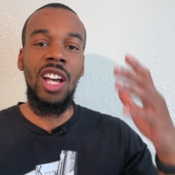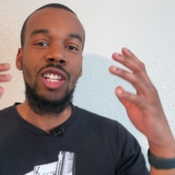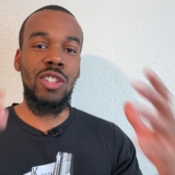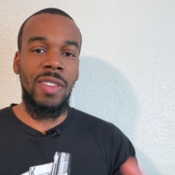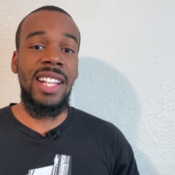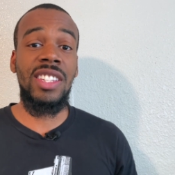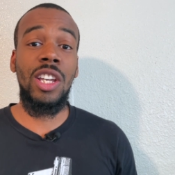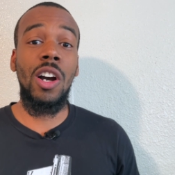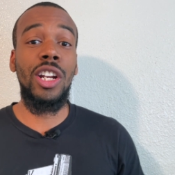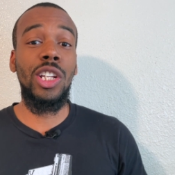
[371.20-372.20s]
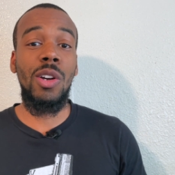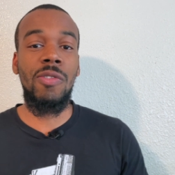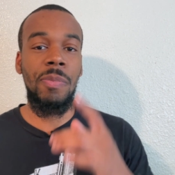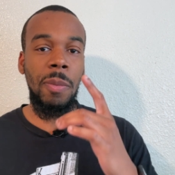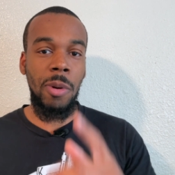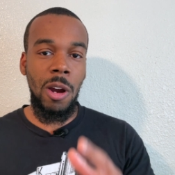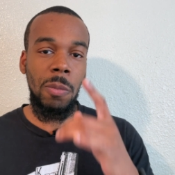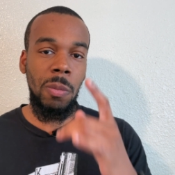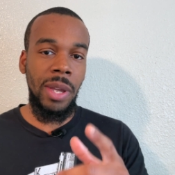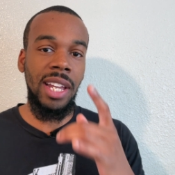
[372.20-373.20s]
So that's the audio from the Purple
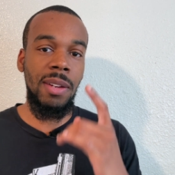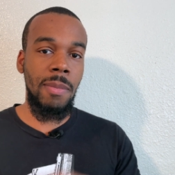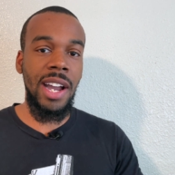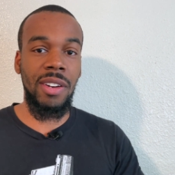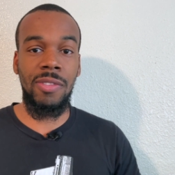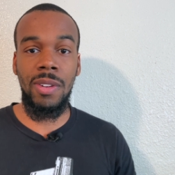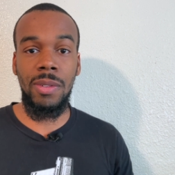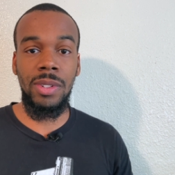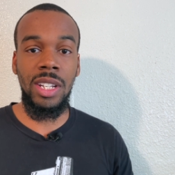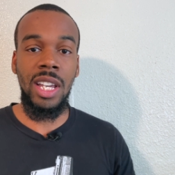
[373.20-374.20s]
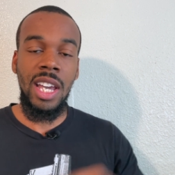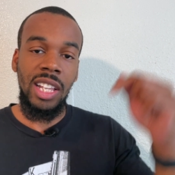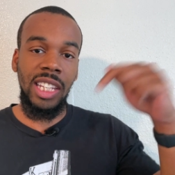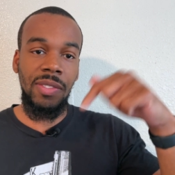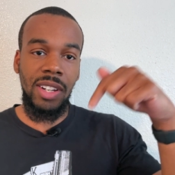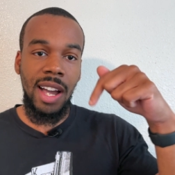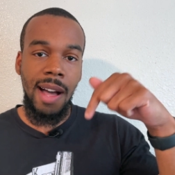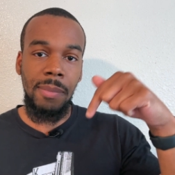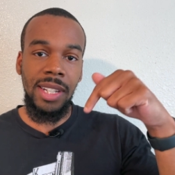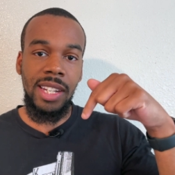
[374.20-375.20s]
Panda microphone. Leave a
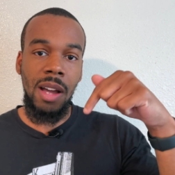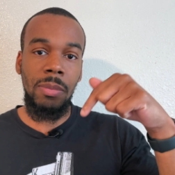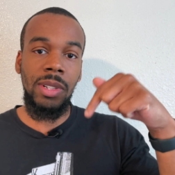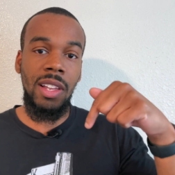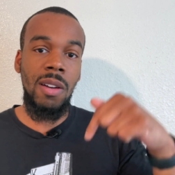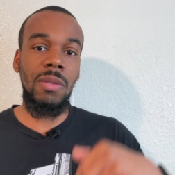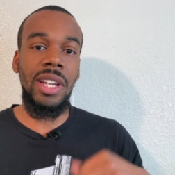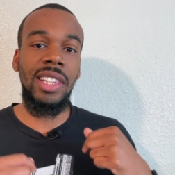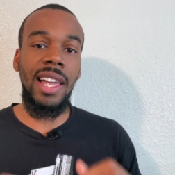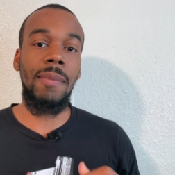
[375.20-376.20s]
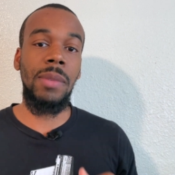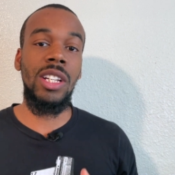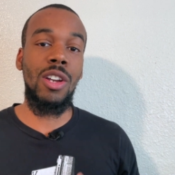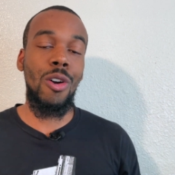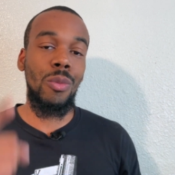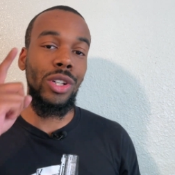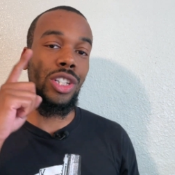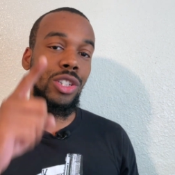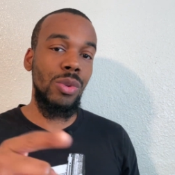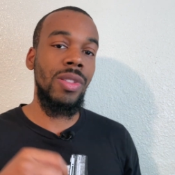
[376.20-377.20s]
comment down below and let me know what
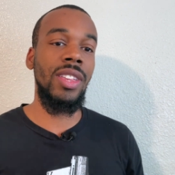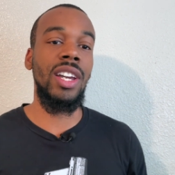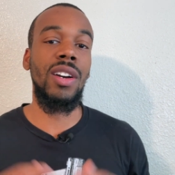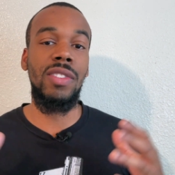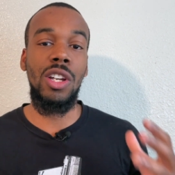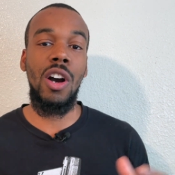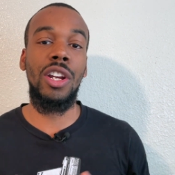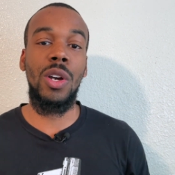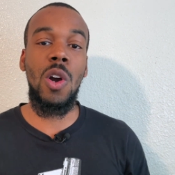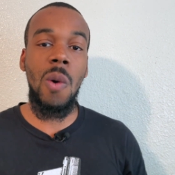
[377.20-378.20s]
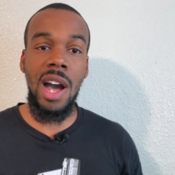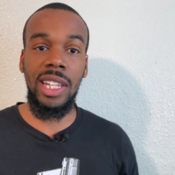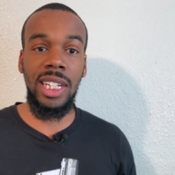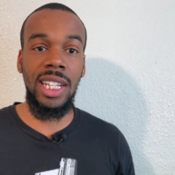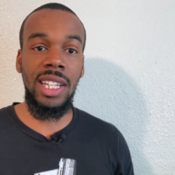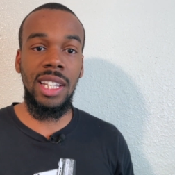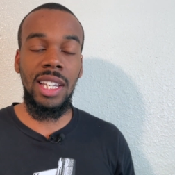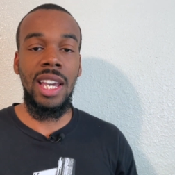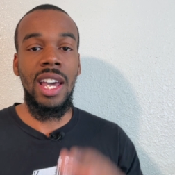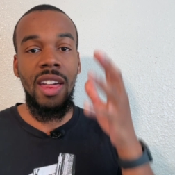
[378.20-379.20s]
you think of the audio quality.
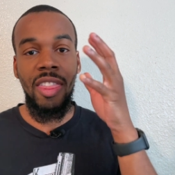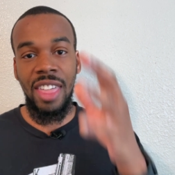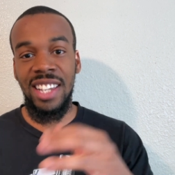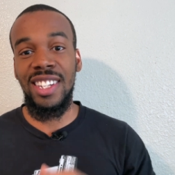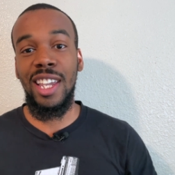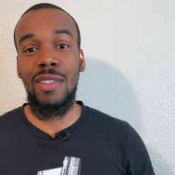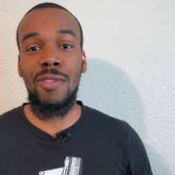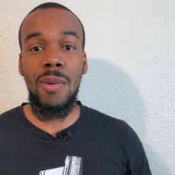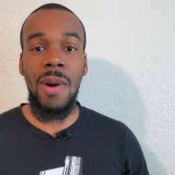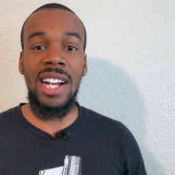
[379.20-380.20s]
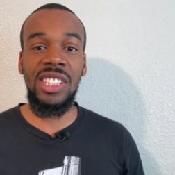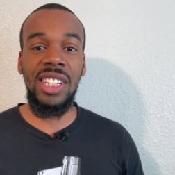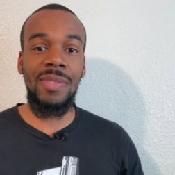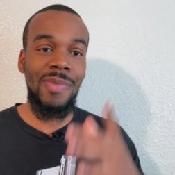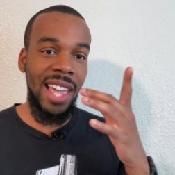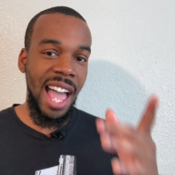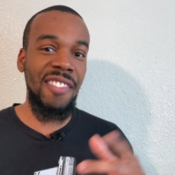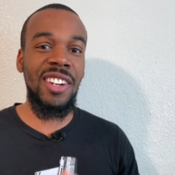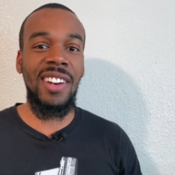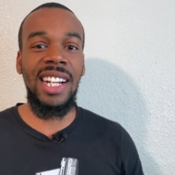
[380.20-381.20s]
Thanks again for watching. Have
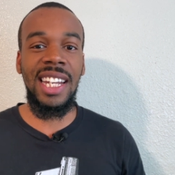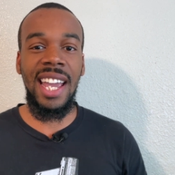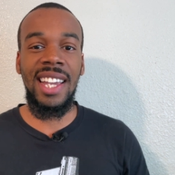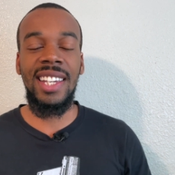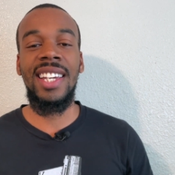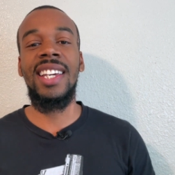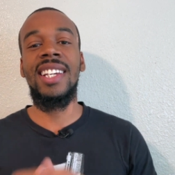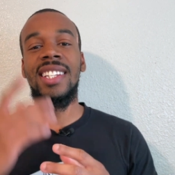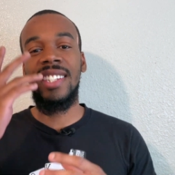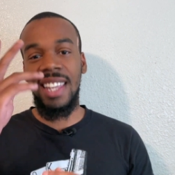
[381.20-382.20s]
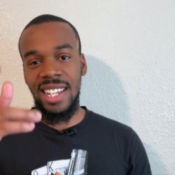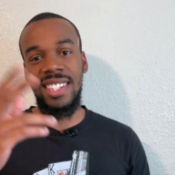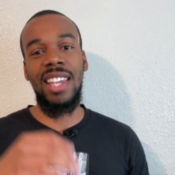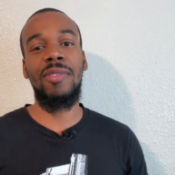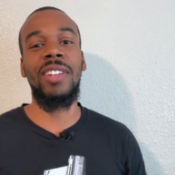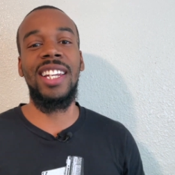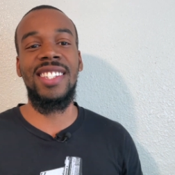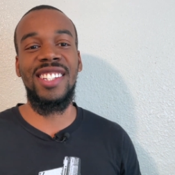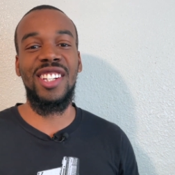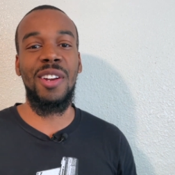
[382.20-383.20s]
a great day. Stay safe, ladies
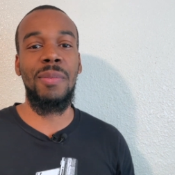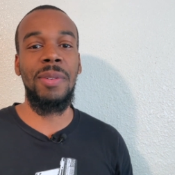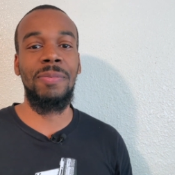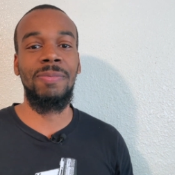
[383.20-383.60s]
and gentlemen.